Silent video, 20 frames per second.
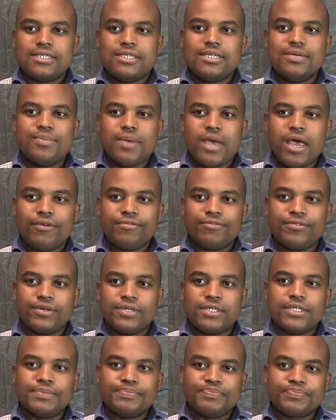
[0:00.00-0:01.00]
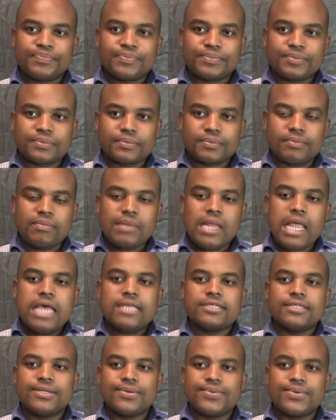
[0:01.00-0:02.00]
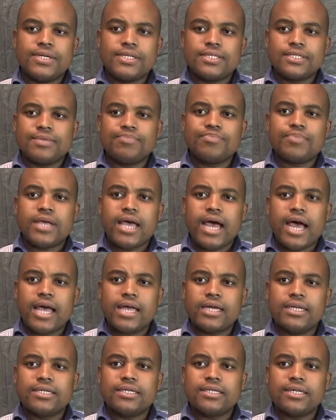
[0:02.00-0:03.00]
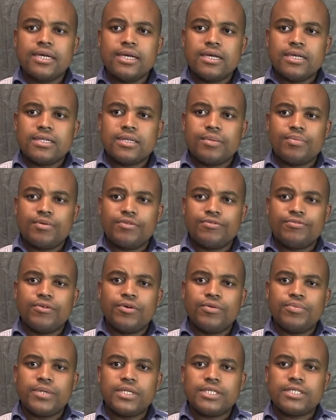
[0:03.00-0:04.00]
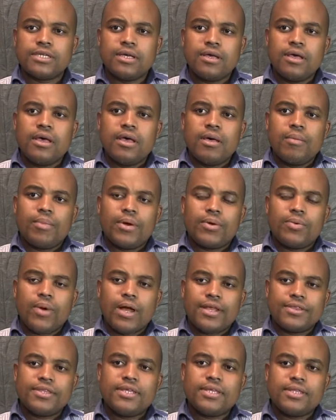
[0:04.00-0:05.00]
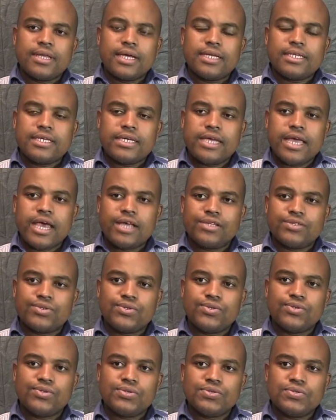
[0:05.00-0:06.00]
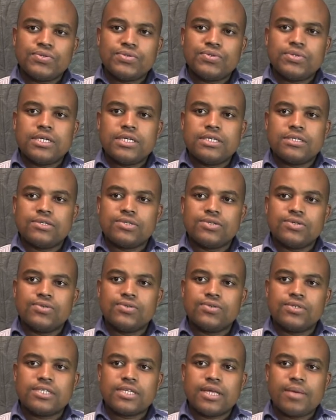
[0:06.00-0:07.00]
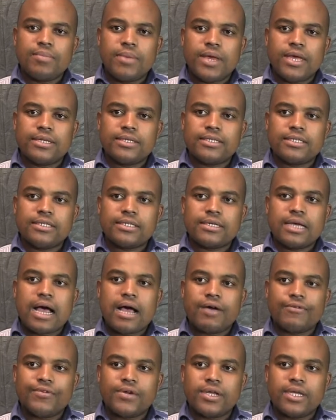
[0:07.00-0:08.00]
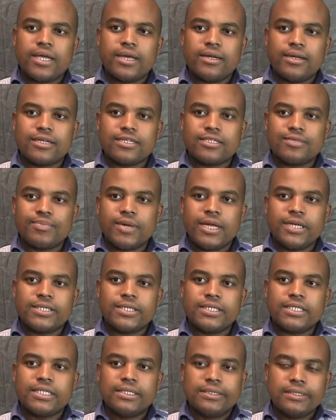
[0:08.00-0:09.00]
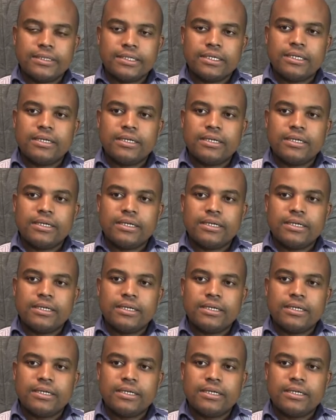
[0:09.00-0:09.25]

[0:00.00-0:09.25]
team effort as the reason behind the performance. But one thing that he has to do is to cement African expansion.